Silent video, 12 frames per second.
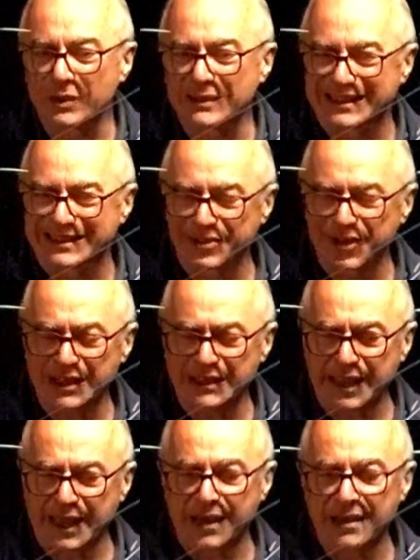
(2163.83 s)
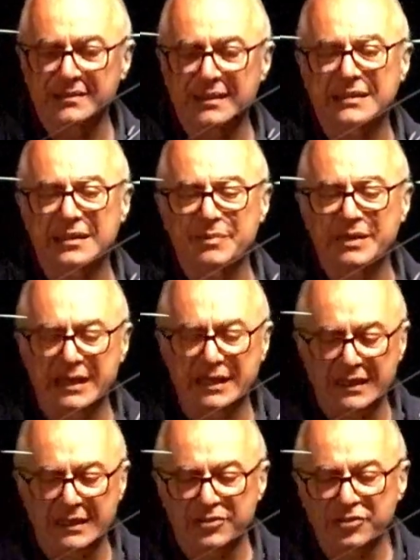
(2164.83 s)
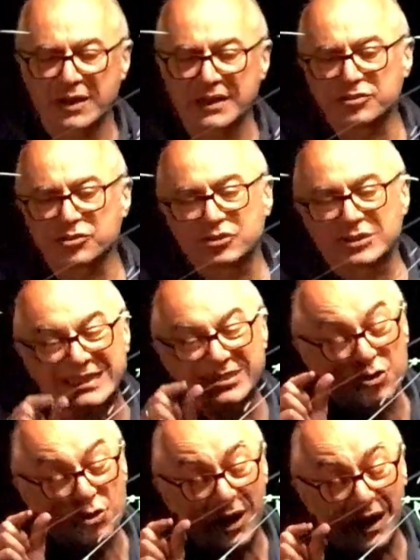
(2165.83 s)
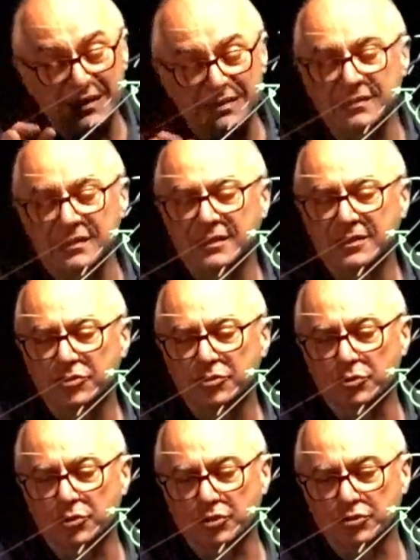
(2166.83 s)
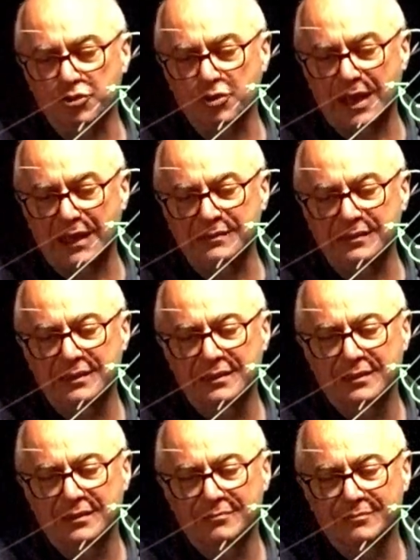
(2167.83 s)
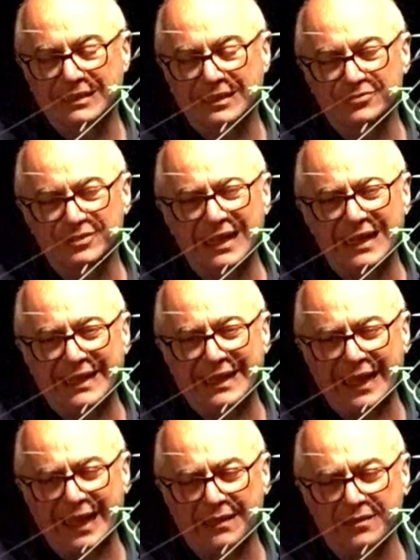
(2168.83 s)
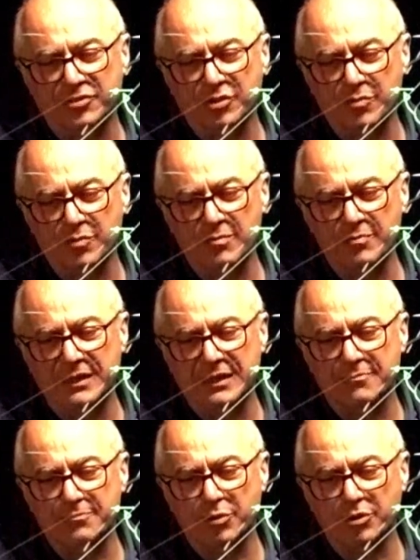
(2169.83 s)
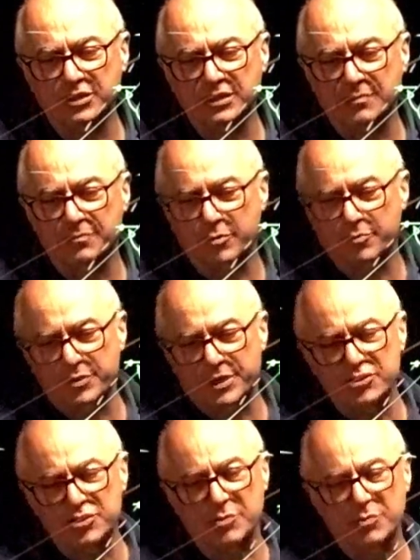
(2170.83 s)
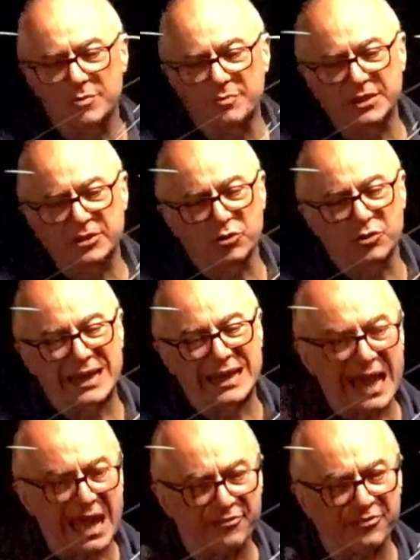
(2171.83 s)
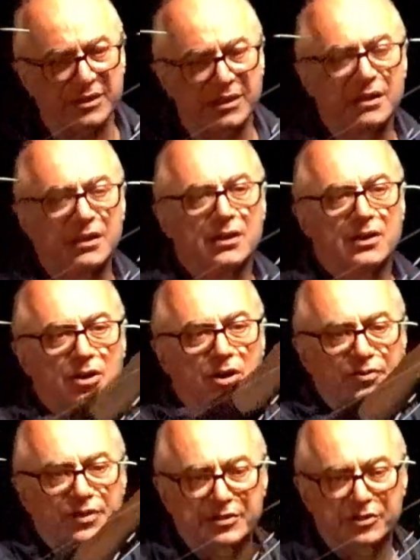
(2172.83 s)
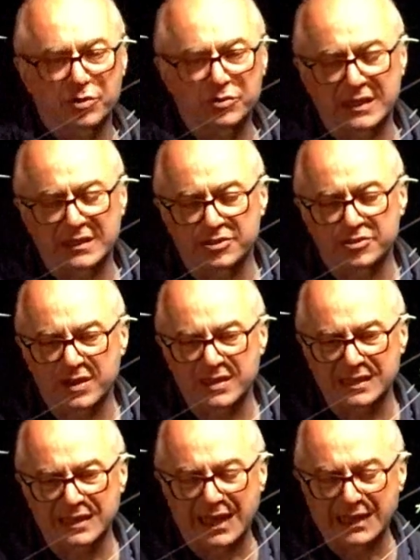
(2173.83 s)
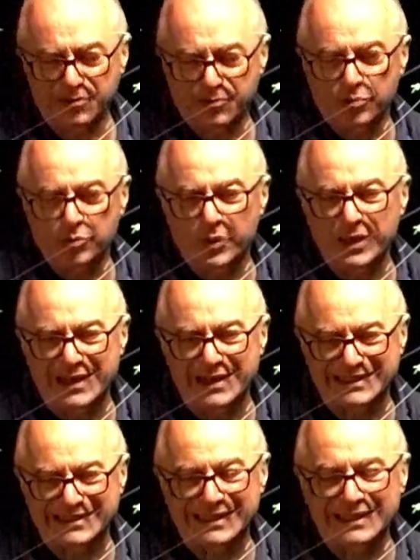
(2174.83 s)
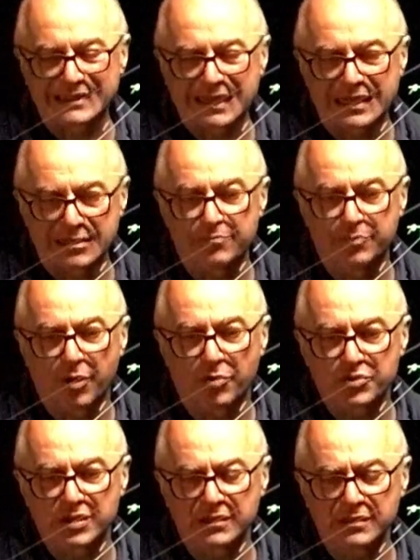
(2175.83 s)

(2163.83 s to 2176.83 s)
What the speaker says: the drain case, at the beginning it tries to contract, but it really can't, so it will be the positive pore pressure. It will be to the left of the total stress line of what we are externally imposing.